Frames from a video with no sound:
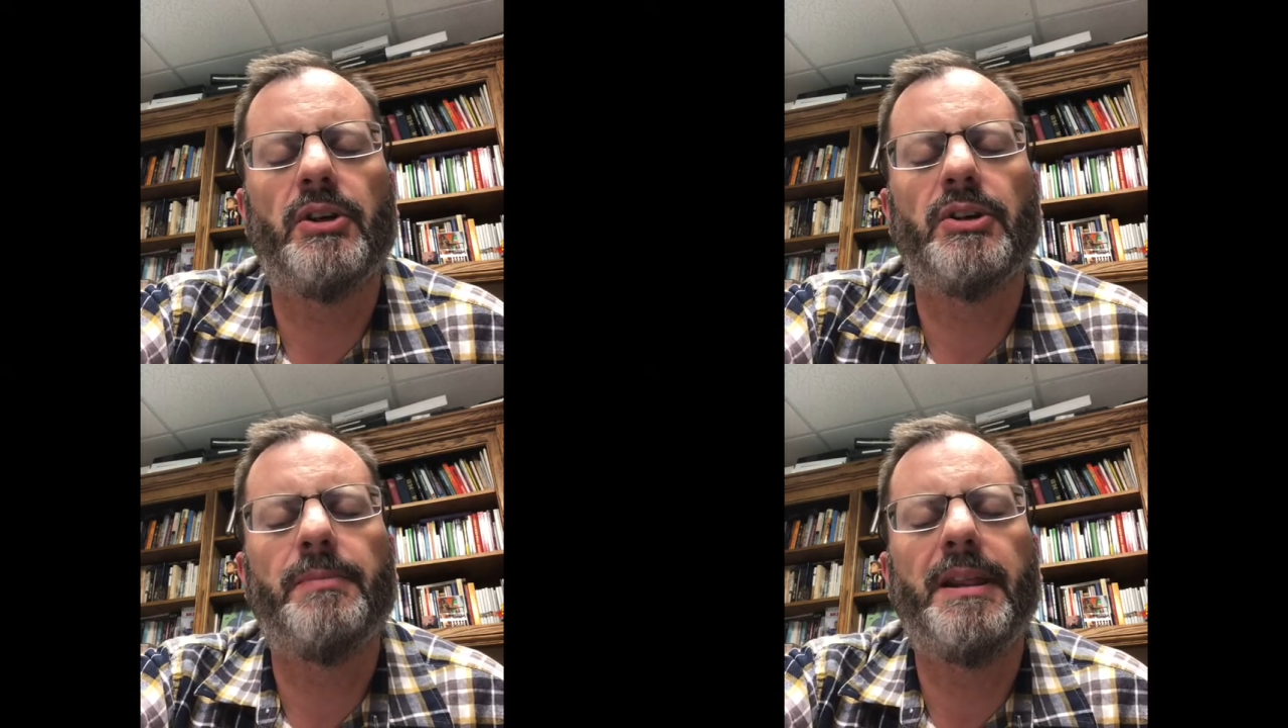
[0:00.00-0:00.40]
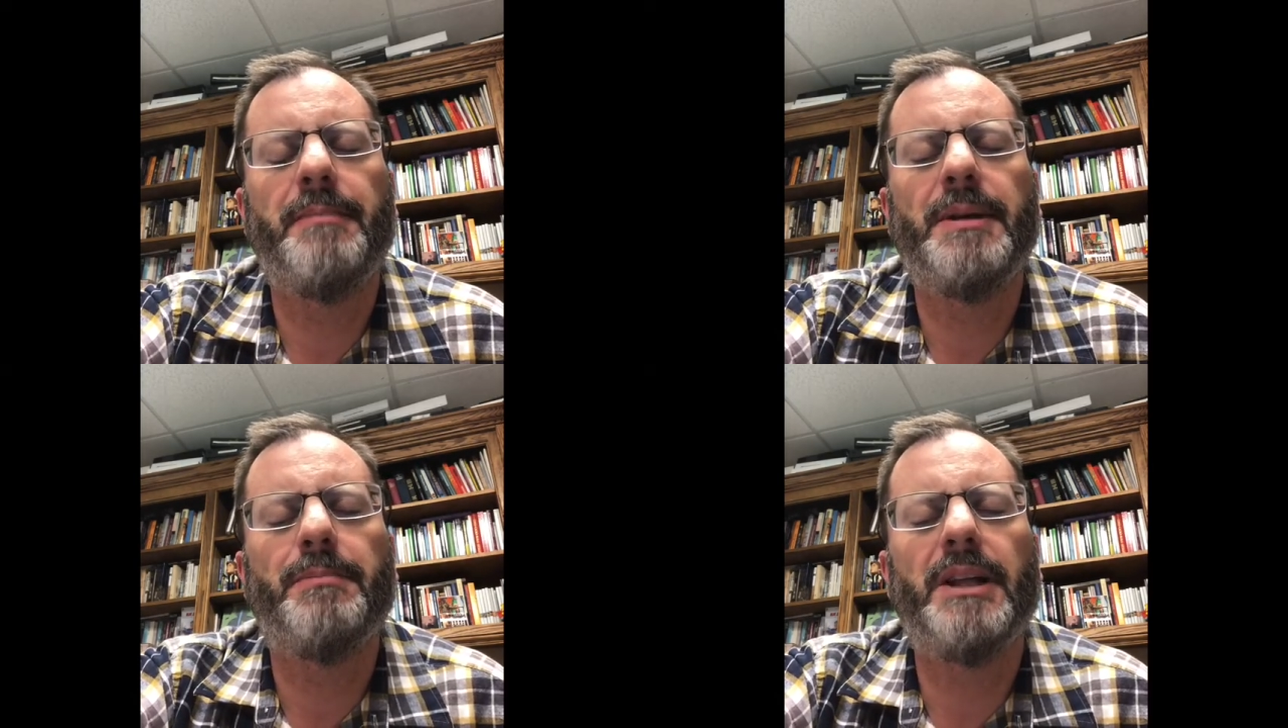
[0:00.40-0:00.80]
May they be
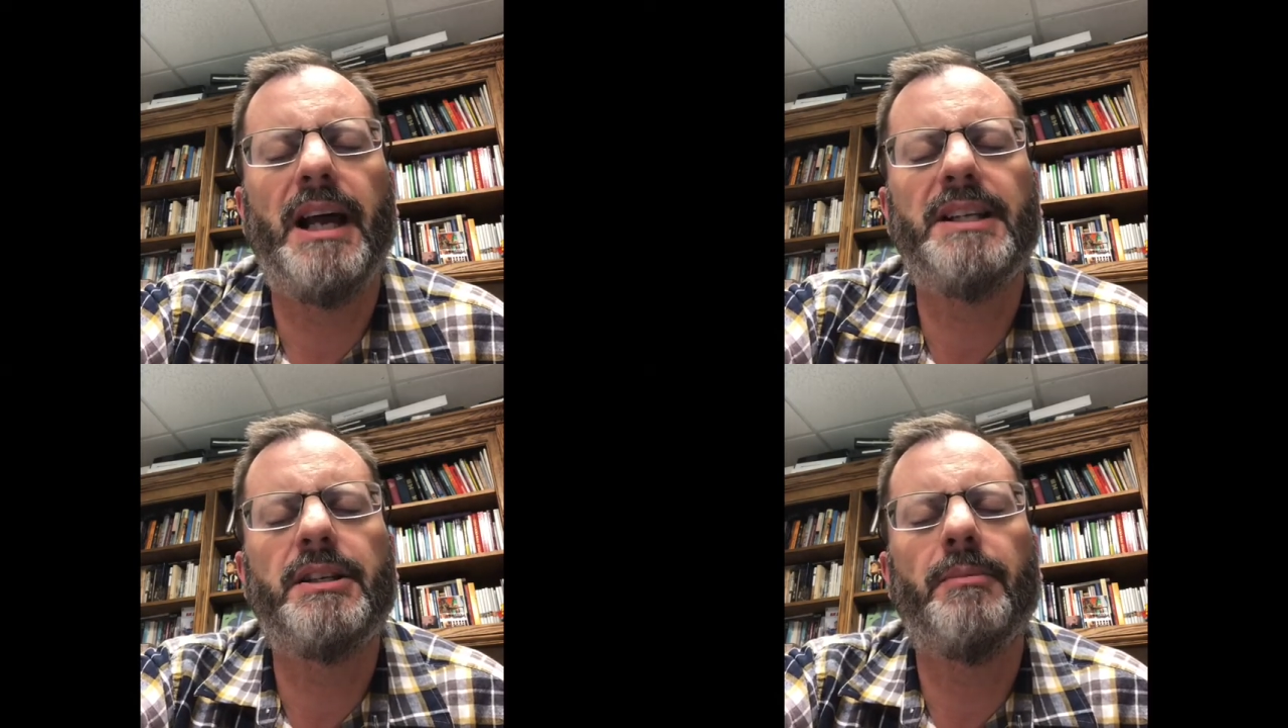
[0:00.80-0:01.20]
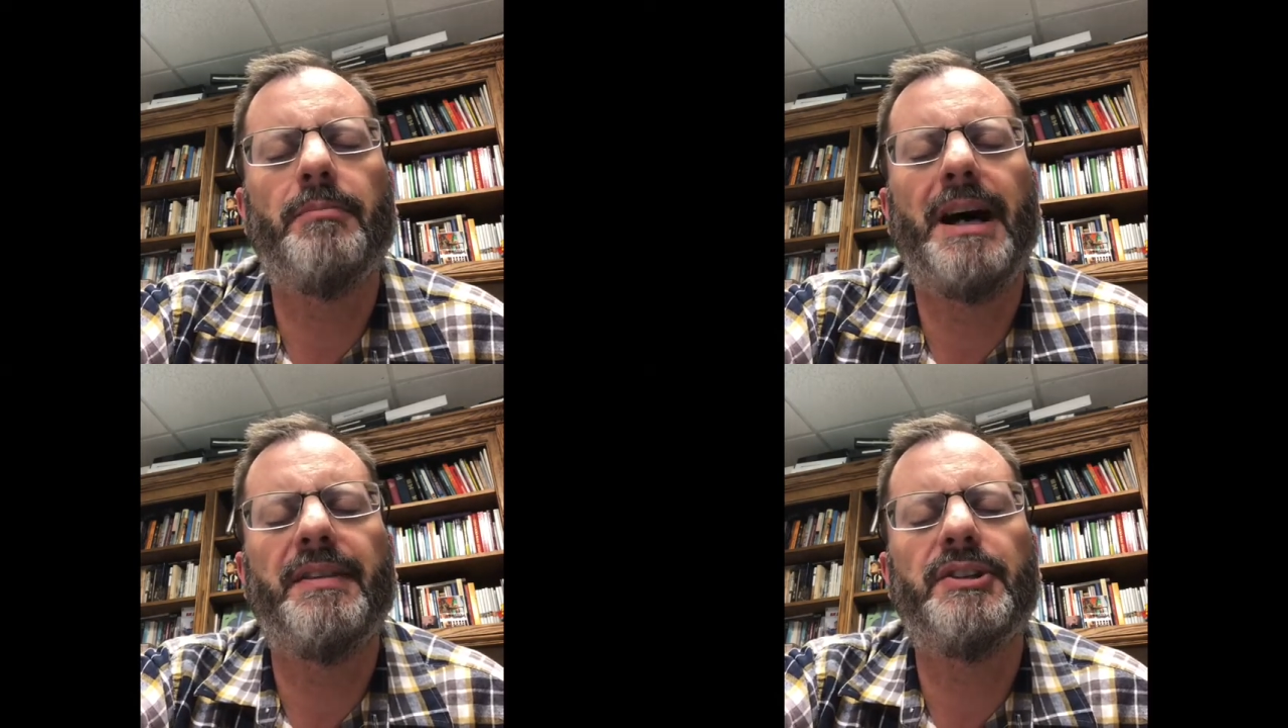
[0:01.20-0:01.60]
blessed by
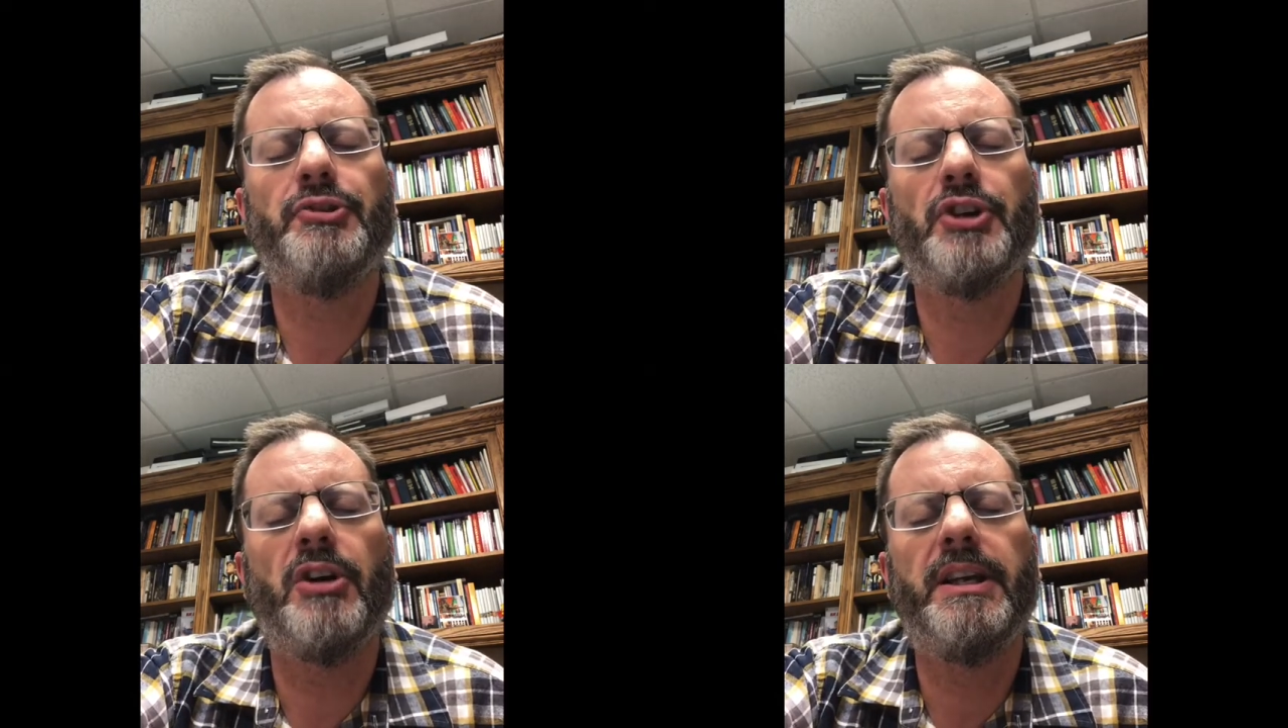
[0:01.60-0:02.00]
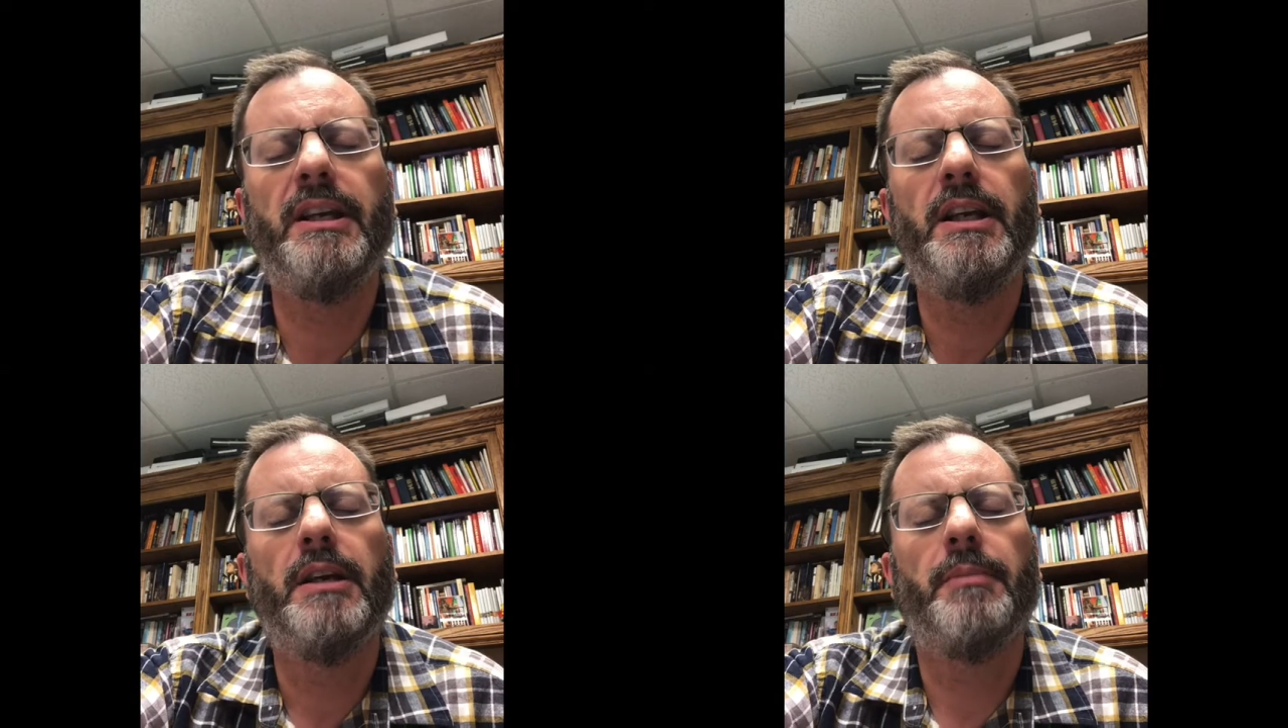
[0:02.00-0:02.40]
this journey.
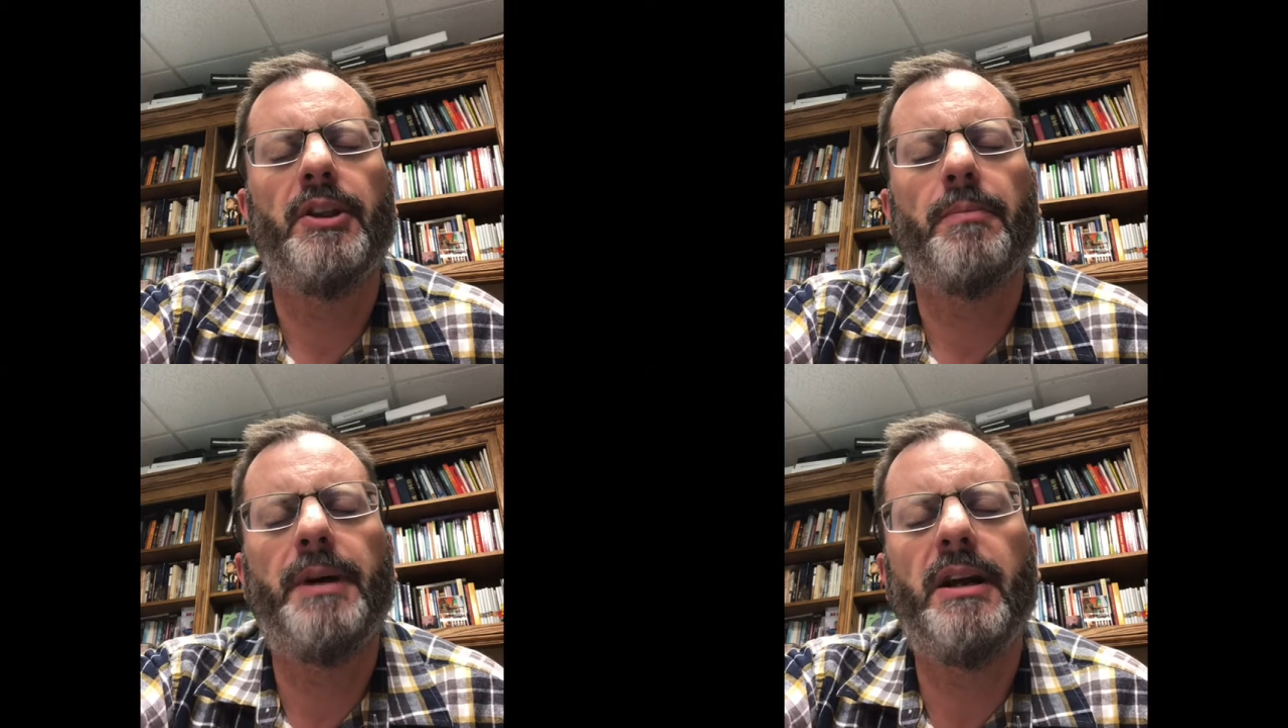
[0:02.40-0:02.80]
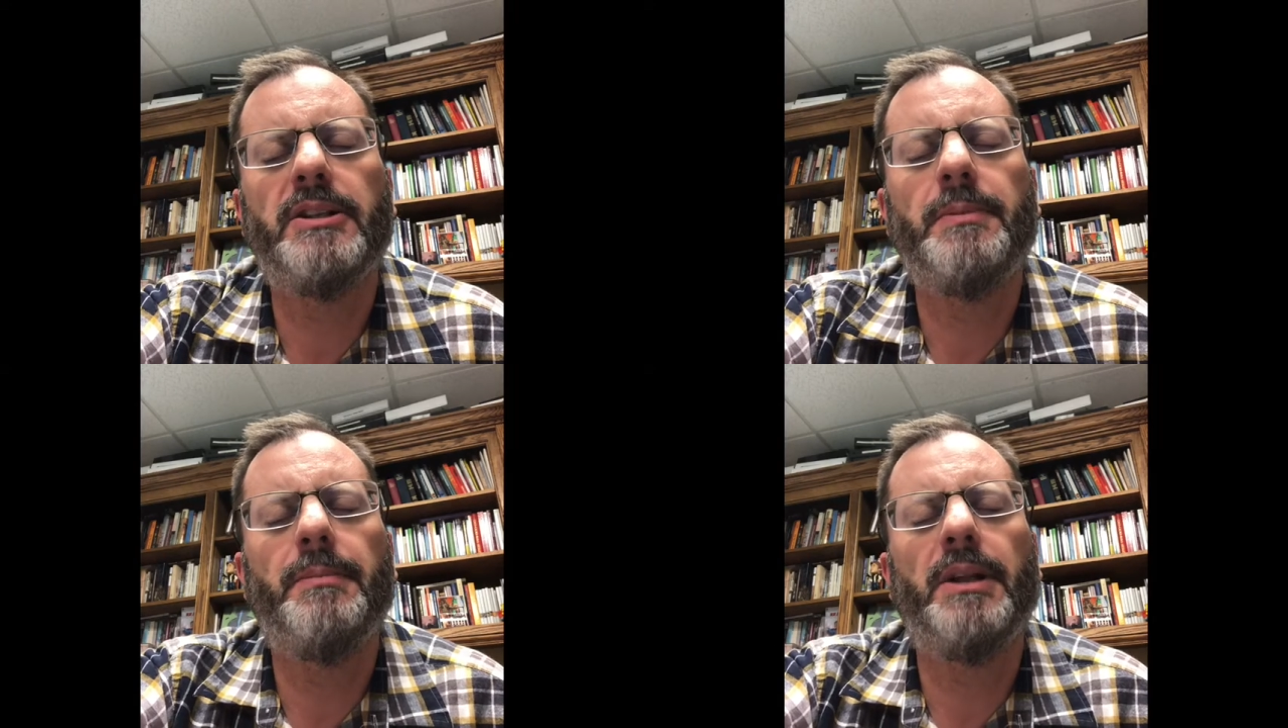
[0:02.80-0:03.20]
May their parents be
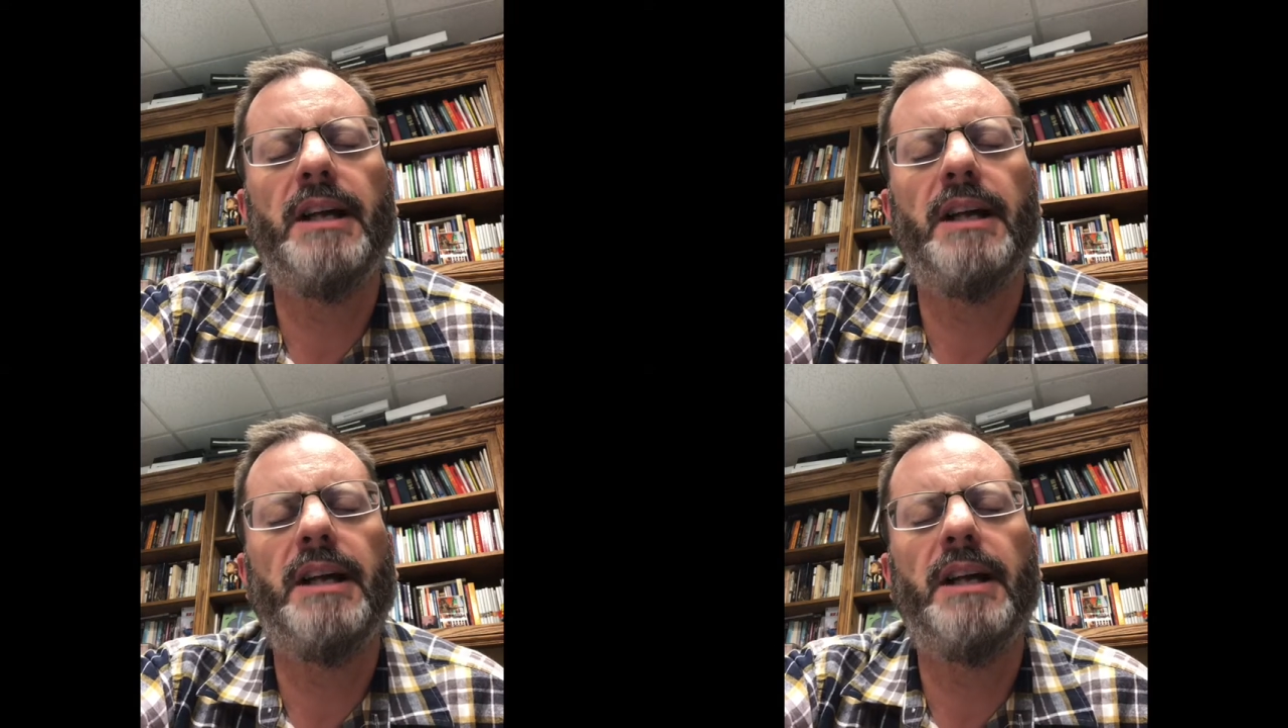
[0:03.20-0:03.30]
blessed.